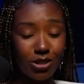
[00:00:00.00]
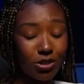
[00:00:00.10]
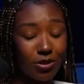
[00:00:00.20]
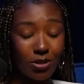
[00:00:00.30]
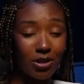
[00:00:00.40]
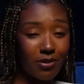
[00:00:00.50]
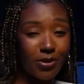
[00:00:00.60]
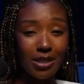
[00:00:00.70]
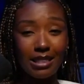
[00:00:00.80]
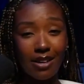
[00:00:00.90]
tuned with
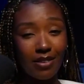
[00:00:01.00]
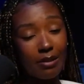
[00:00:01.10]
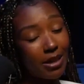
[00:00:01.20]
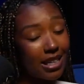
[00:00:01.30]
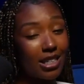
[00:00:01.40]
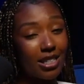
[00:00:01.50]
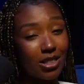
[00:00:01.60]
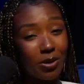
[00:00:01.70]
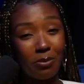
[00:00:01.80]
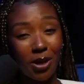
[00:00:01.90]
24/7
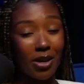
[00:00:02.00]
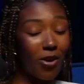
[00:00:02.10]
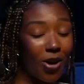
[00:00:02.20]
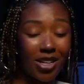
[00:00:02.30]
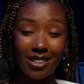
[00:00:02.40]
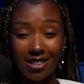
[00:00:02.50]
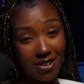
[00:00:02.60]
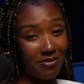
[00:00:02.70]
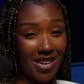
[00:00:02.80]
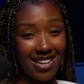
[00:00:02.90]
because we bringing all this
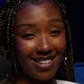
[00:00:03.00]
stuff back.